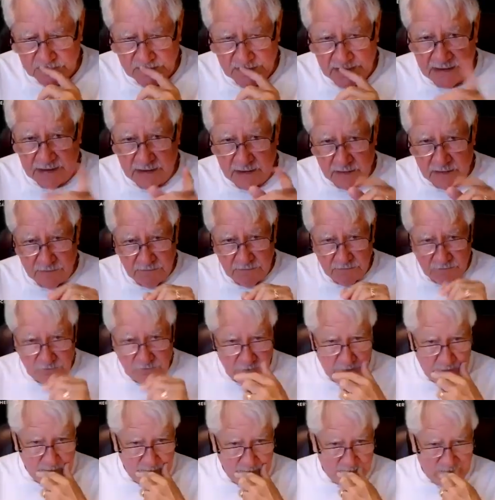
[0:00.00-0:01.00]
Now,
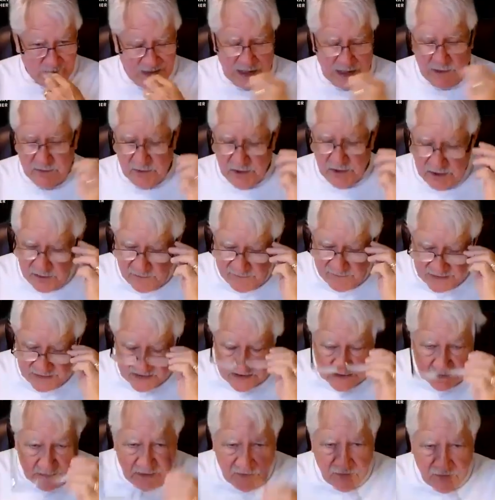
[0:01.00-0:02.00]
I went over
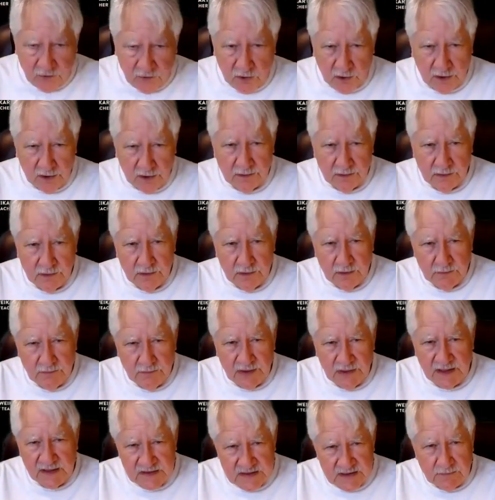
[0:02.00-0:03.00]
this before,
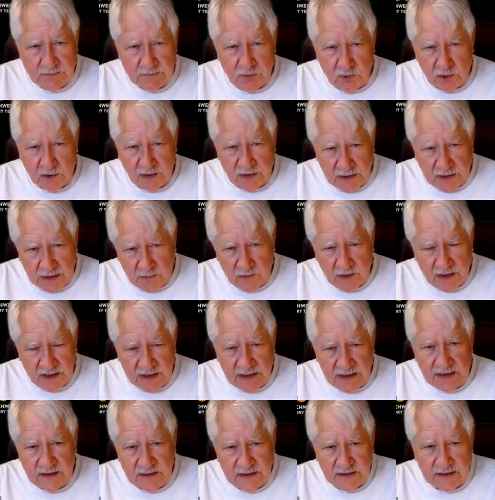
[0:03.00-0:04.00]
but it's important. I want
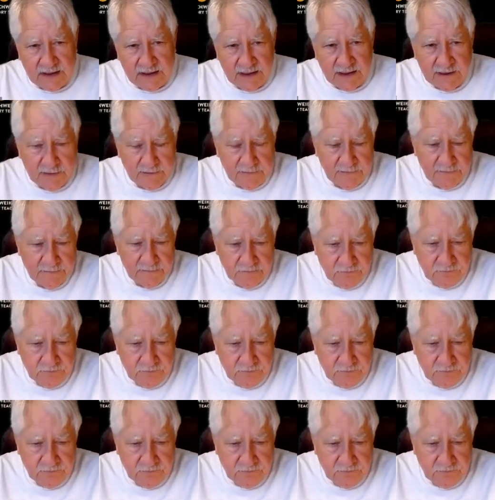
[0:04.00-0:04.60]
to hit it again.